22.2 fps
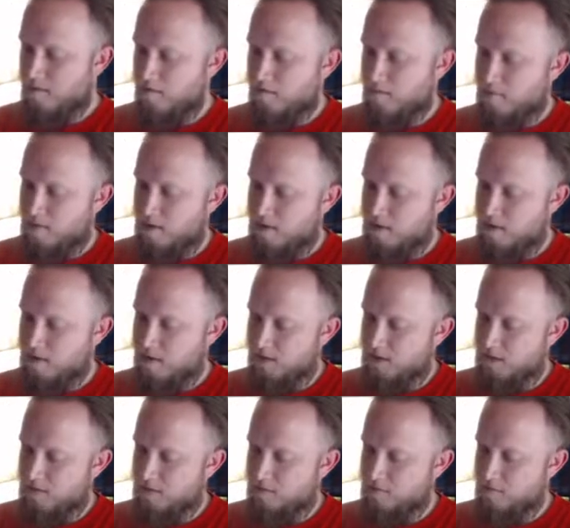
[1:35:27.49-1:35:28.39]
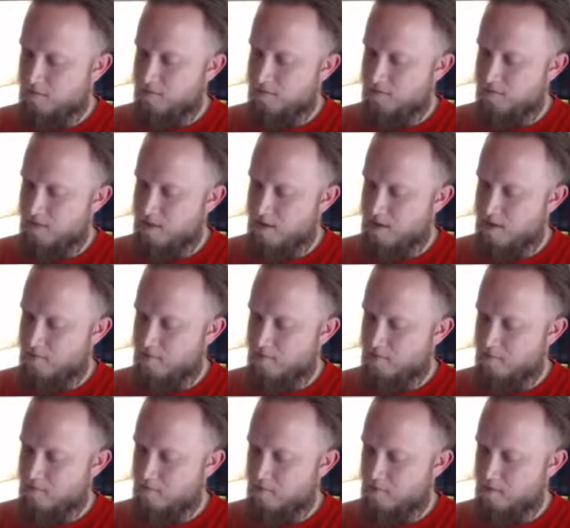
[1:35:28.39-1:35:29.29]
1, 2, 3,
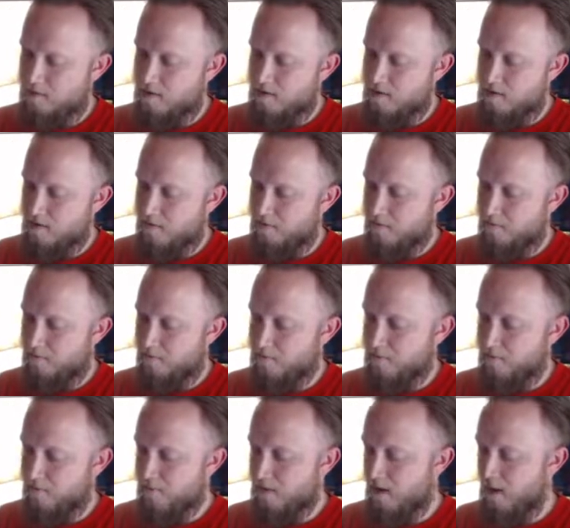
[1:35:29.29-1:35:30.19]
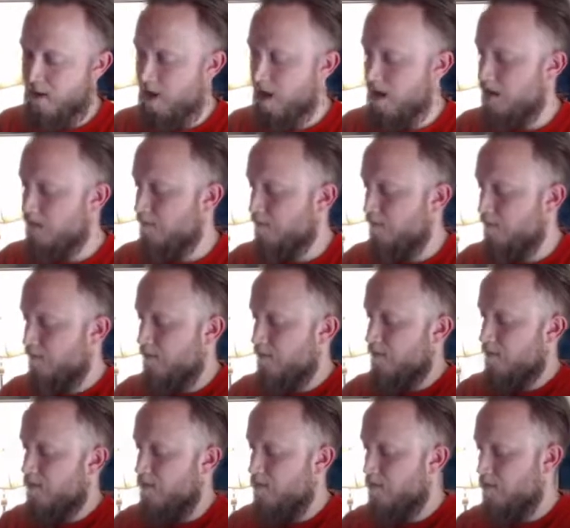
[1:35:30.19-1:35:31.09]
4, 5.
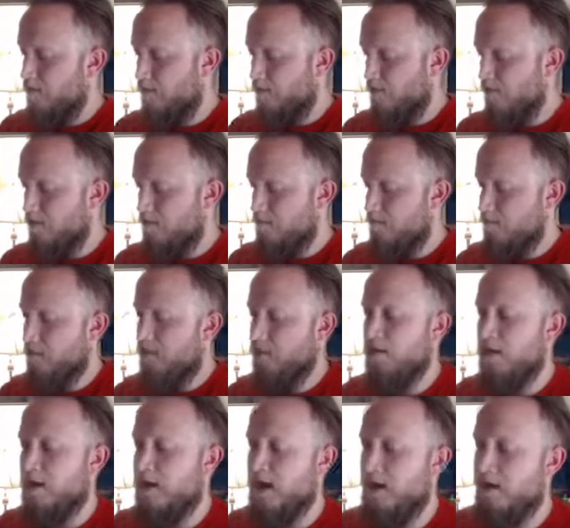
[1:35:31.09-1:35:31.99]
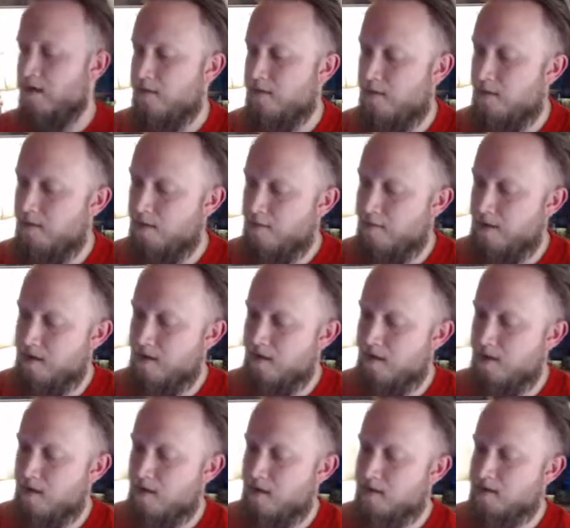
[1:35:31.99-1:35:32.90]
Make sure I have all the right
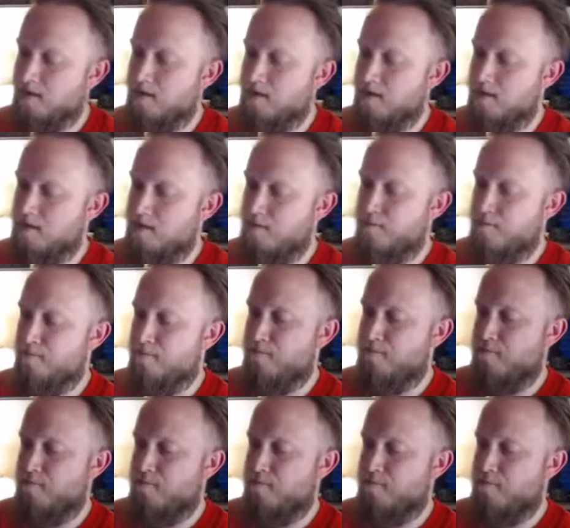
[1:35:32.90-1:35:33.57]
cards. Yep.